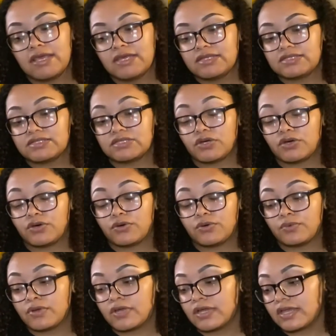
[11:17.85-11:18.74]

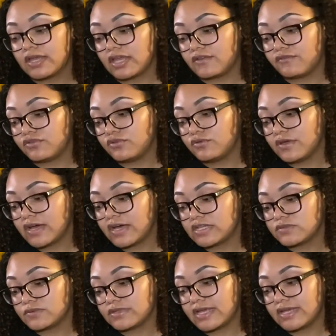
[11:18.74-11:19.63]
So if you
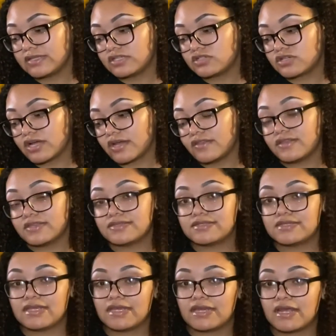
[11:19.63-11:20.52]
guys would like to try this
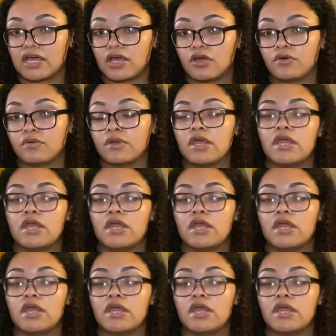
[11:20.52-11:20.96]
kit out,